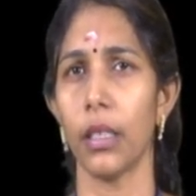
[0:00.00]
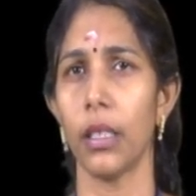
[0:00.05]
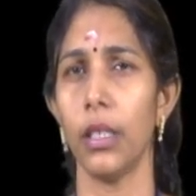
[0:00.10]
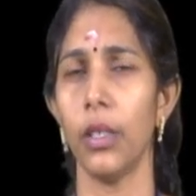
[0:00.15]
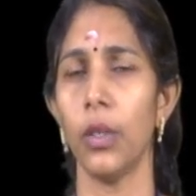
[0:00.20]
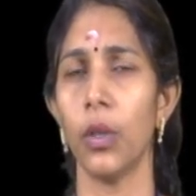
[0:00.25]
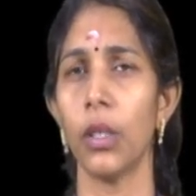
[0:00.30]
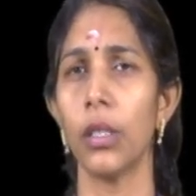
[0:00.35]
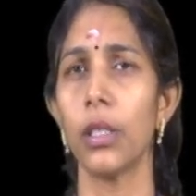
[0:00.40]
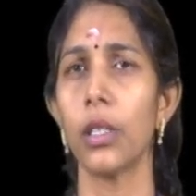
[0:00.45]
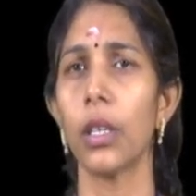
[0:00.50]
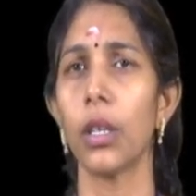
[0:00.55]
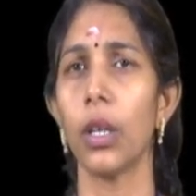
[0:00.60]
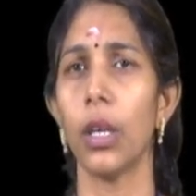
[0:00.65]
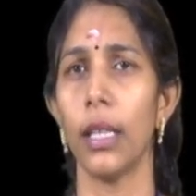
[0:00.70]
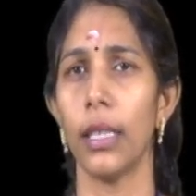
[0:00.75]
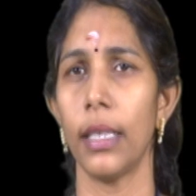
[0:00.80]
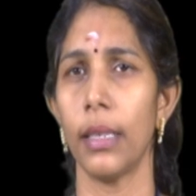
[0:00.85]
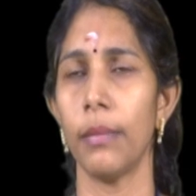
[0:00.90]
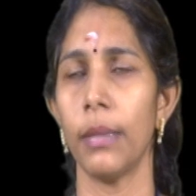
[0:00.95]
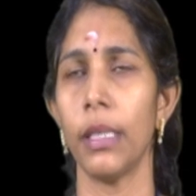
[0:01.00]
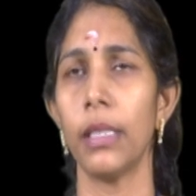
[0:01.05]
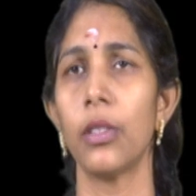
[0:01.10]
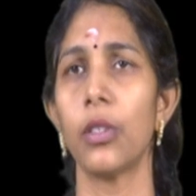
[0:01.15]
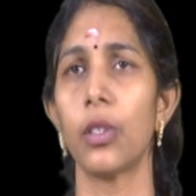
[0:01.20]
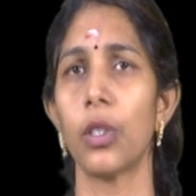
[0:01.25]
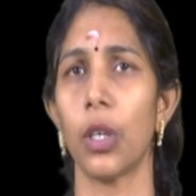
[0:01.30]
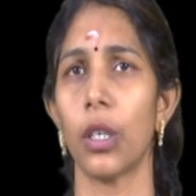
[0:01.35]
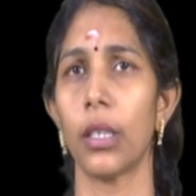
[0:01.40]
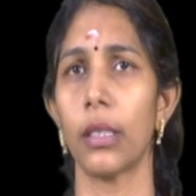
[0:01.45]
You also call them as
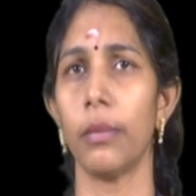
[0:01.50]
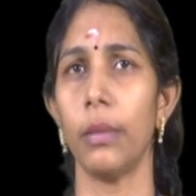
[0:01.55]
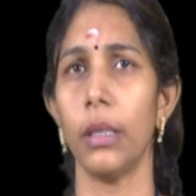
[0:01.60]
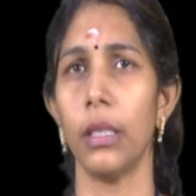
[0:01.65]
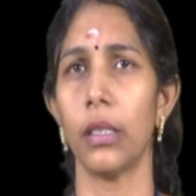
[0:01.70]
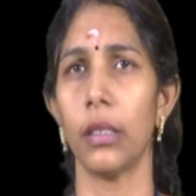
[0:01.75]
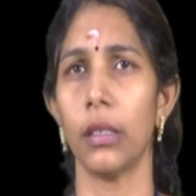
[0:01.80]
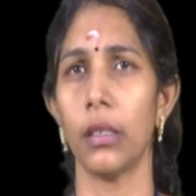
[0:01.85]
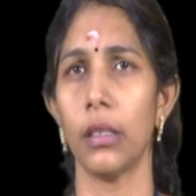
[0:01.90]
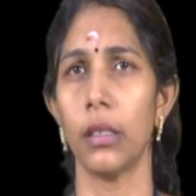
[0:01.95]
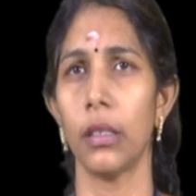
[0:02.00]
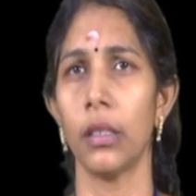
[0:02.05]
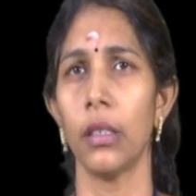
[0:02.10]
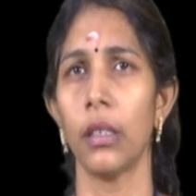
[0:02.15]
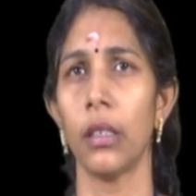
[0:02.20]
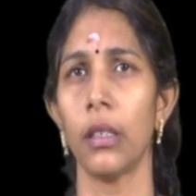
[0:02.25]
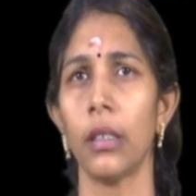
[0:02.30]
torque meters.